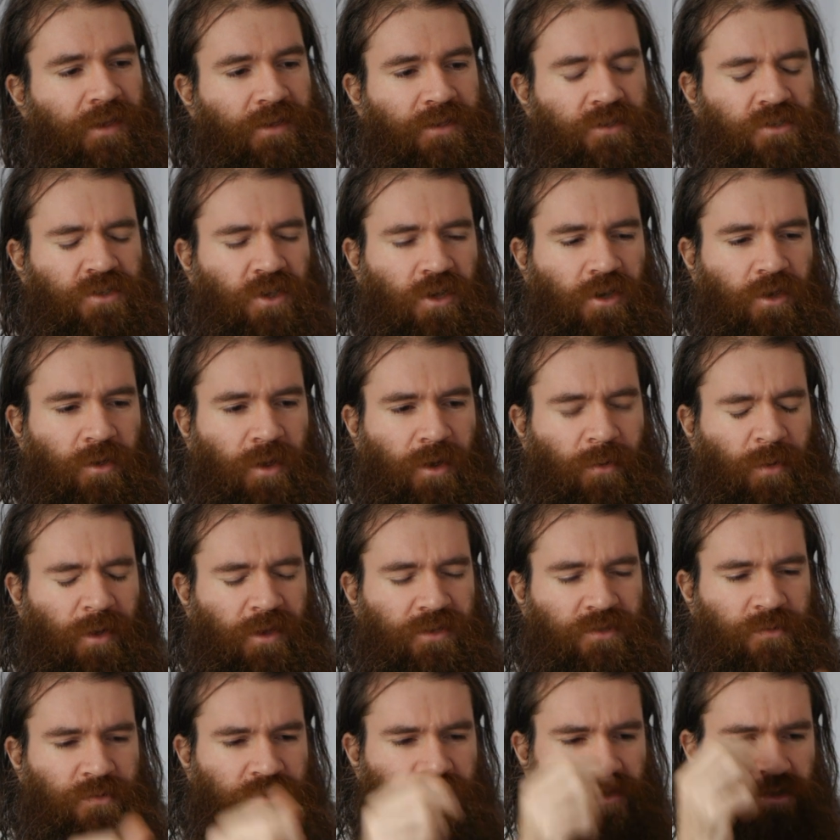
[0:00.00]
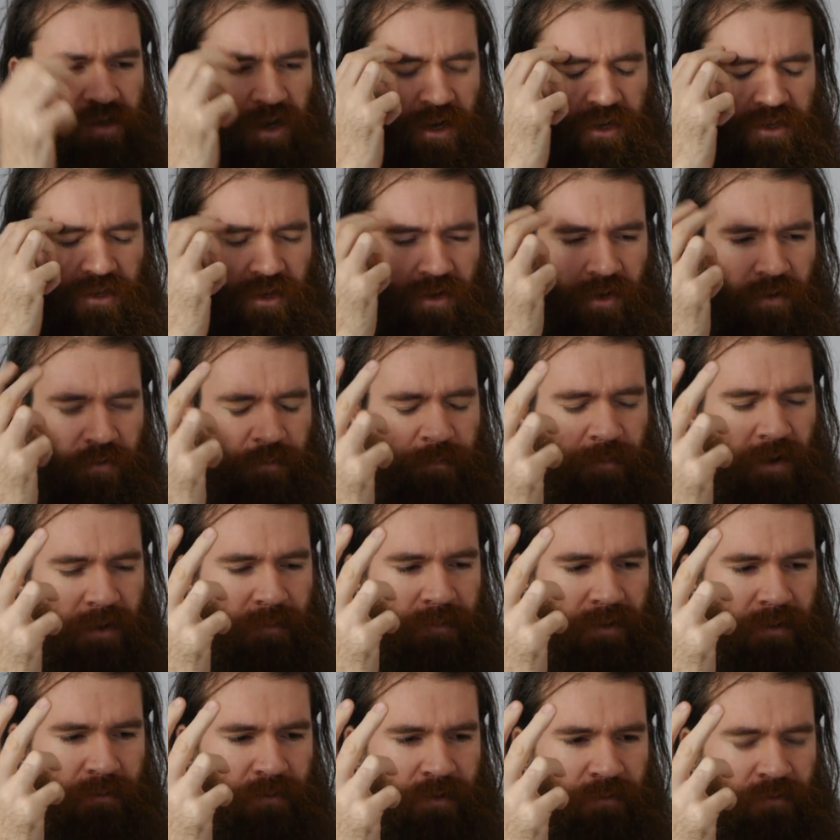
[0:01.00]
So anyways, I'm just kind of doing off my
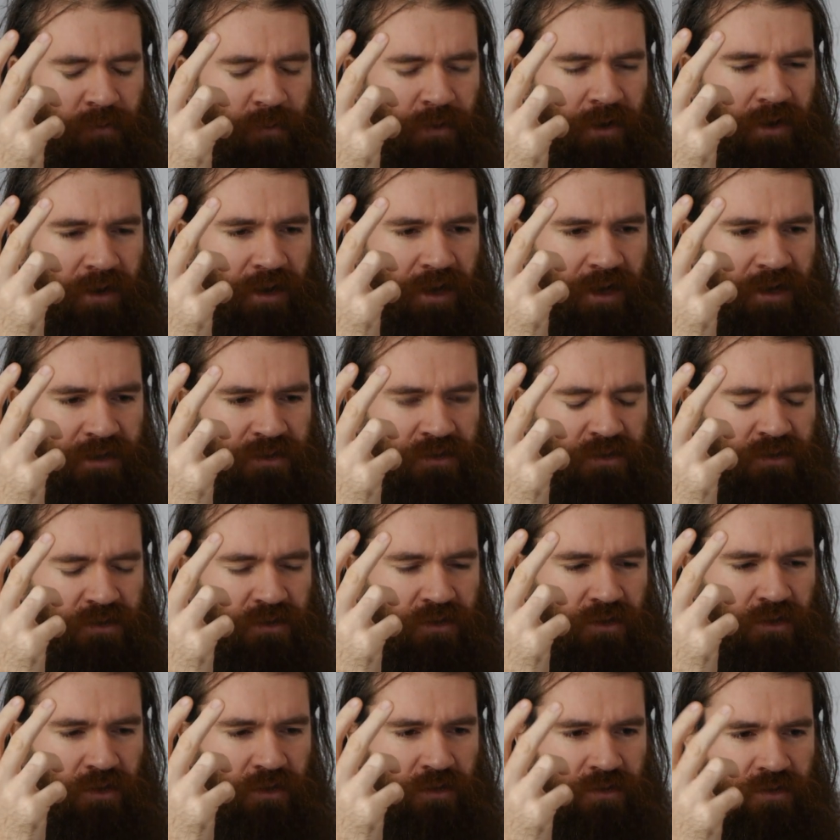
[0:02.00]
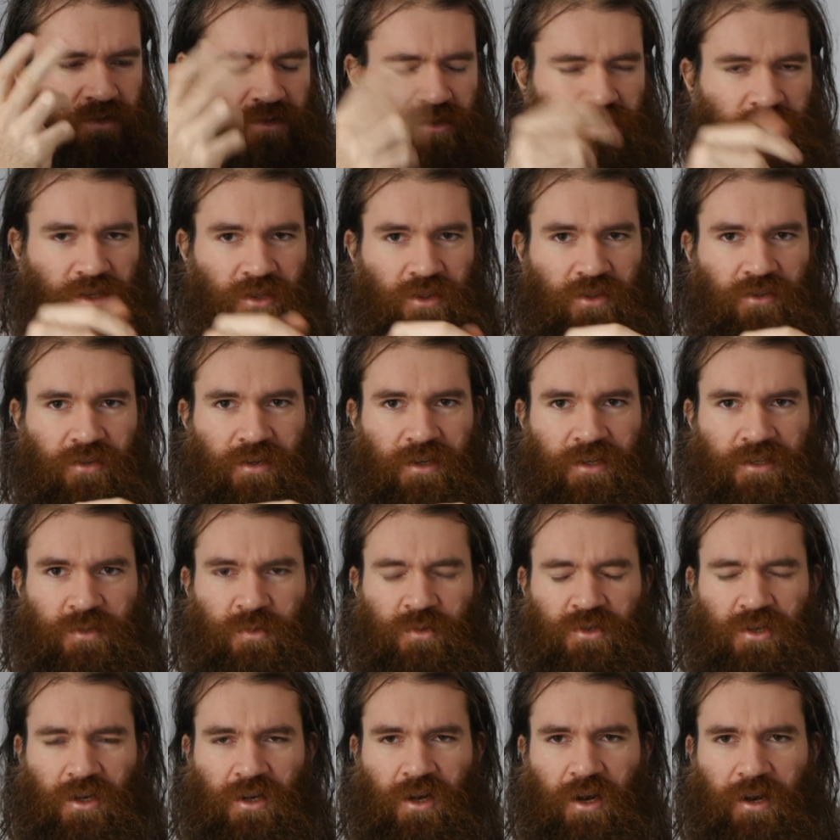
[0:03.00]
memory from when I last used G3s,
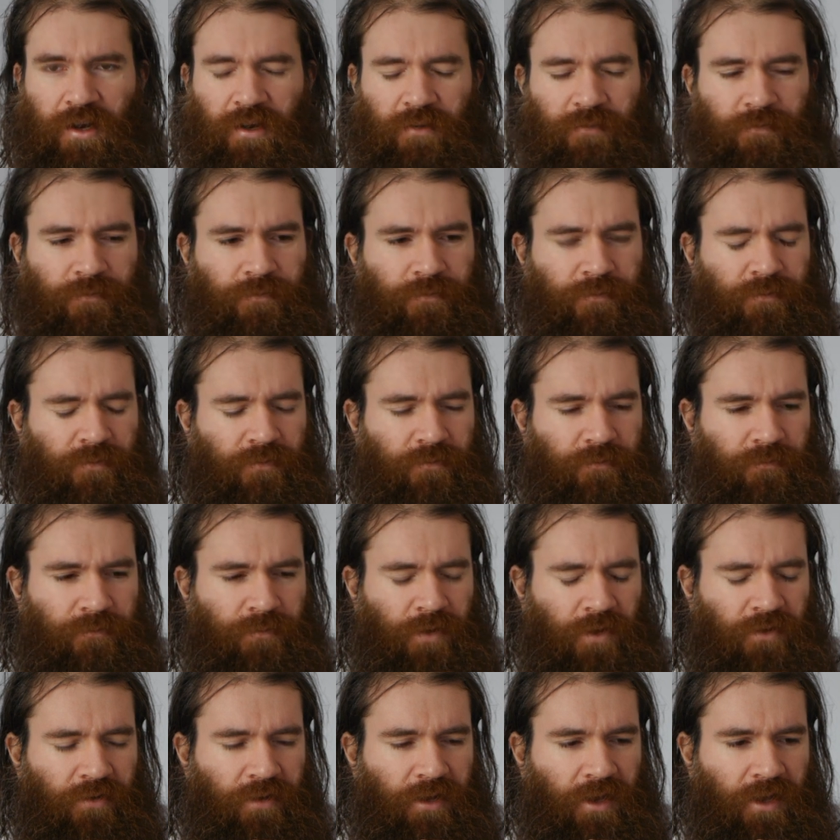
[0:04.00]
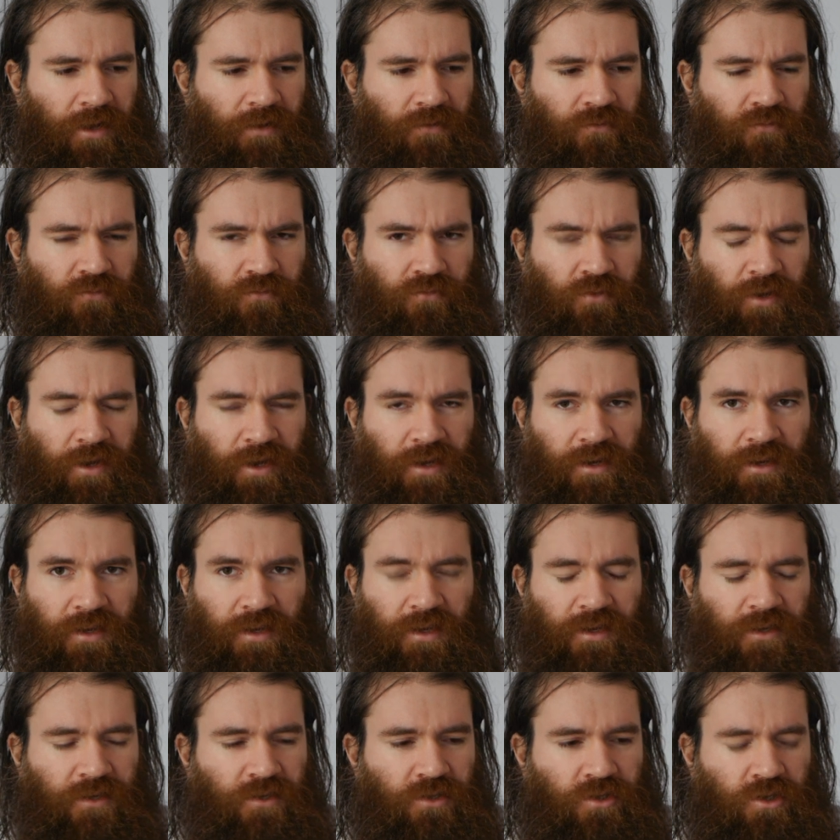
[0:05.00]
which I kind of very
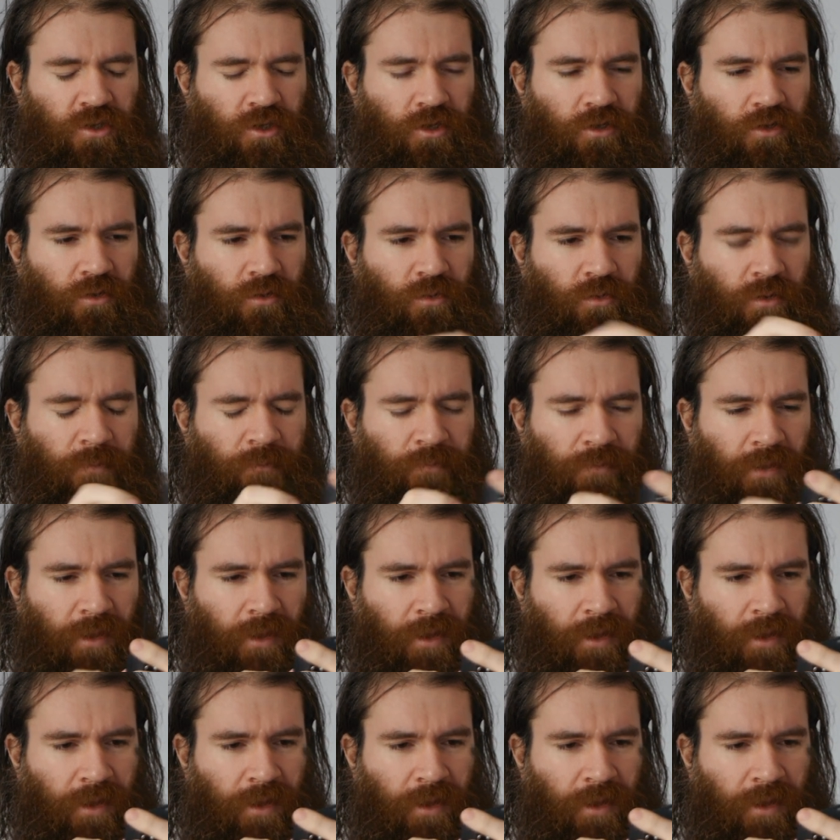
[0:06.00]
rarely do.